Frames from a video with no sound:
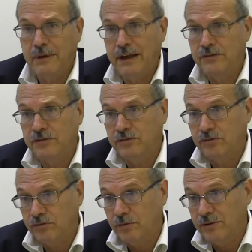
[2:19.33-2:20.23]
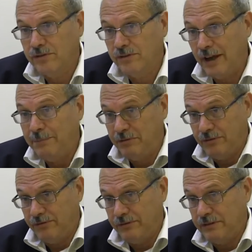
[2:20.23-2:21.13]
major
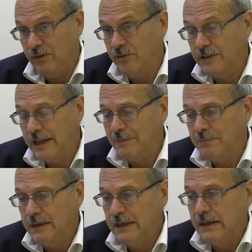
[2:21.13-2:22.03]
types of overlap.